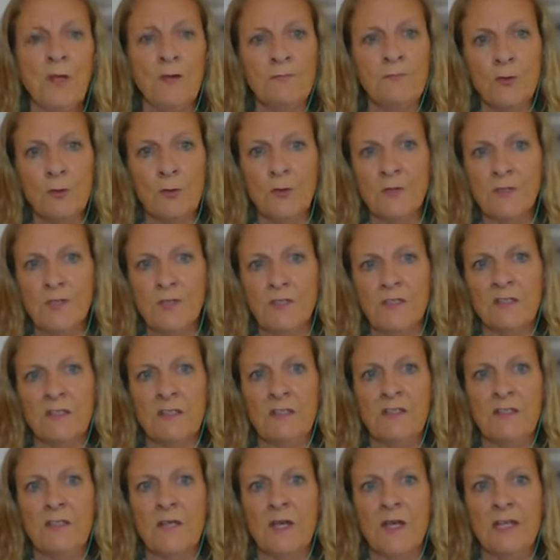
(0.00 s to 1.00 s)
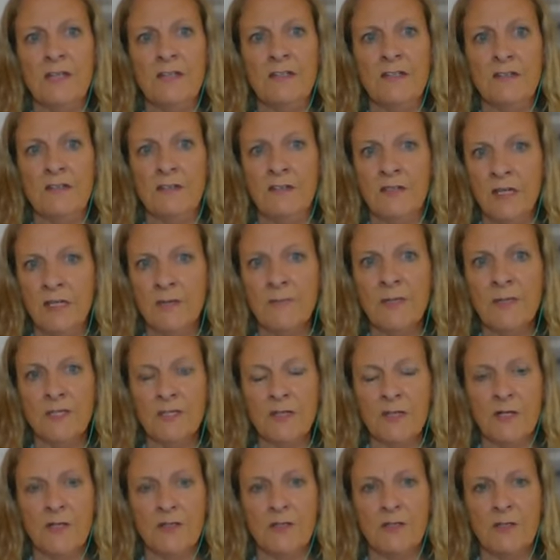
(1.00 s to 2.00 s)
Of course, it's designed to
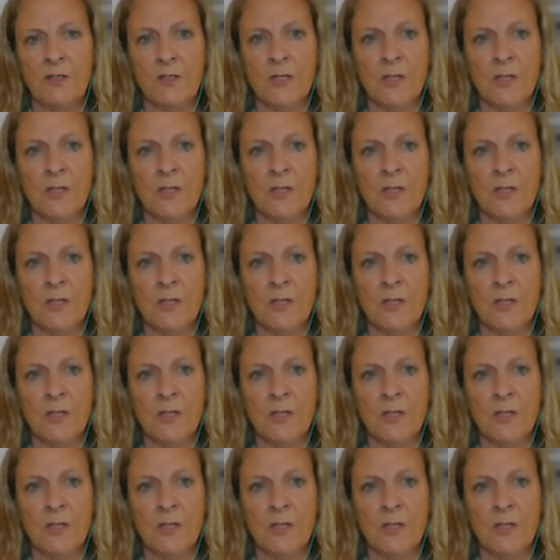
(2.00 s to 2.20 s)
stigmatize